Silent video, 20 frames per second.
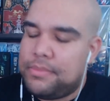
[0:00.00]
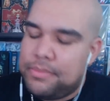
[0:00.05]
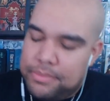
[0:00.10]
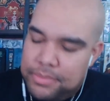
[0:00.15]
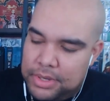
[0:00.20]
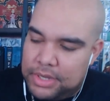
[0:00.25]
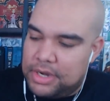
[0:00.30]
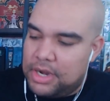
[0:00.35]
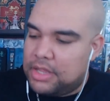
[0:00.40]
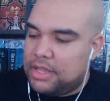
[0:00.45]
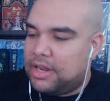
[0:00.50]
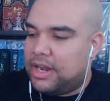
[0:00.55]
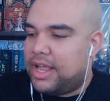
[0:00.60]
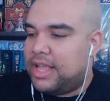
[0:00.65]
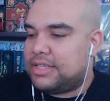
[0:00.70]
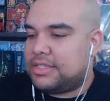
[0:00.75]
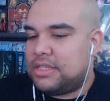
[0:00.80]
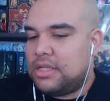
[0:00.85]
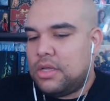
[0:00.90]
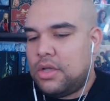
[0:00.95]
But
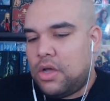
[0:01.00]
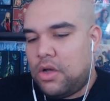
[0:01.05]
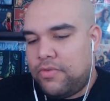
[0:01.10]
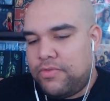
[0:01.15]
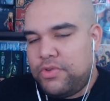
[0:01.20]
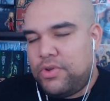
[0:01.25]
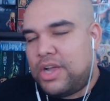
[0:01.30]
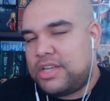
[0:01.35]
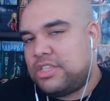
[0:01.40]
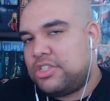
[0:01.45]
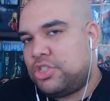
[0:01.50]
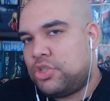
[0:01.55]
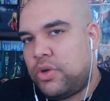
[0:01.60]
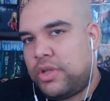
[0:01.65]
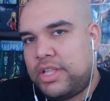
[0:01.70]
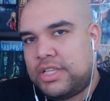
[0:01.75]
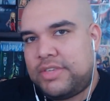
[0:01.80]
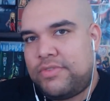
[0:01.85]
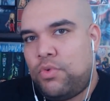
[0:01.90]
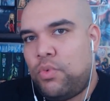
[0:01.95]
nonetheless, hopefully you guys enjoy
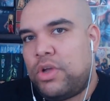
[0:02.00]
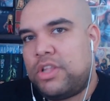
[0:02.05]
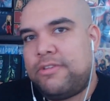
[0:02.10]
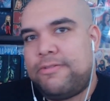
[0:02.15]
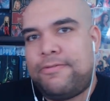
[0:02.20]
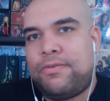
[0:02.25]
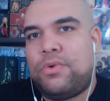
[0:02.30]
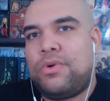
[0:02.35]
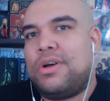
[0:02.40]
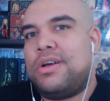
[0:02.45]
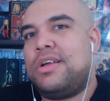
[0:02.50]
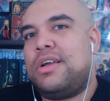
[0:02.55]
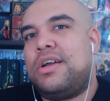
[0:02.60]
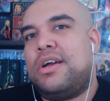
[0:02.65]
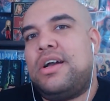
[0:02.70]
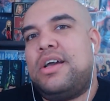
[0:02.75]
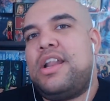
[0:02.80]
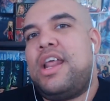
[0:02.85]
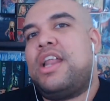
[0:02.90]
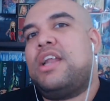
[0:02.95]
this. If you want the full, uncut,
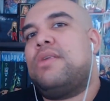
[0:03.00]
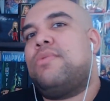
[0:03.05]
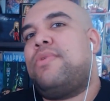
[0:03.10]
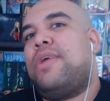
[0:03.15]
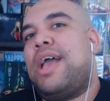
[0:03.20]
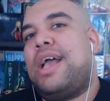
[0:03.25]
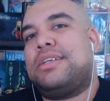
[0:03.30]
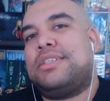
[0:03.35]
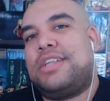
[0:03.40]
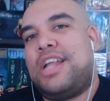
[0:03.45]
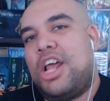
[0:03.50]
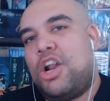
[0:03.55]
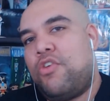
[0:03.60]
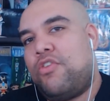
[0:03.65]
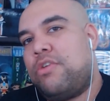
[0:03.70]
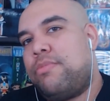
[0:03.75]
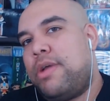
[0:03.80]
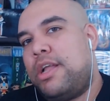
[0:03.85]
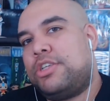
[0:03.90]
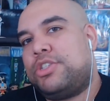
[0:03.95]
unedited reaction, head over
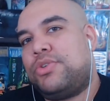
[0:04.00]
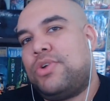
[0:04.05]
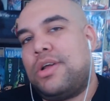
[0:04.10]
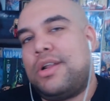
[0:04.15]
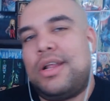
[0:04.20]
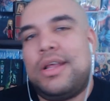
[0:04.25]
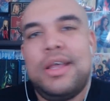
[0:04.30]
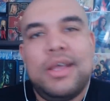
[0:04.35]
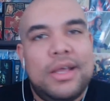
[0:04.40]
to Patreon.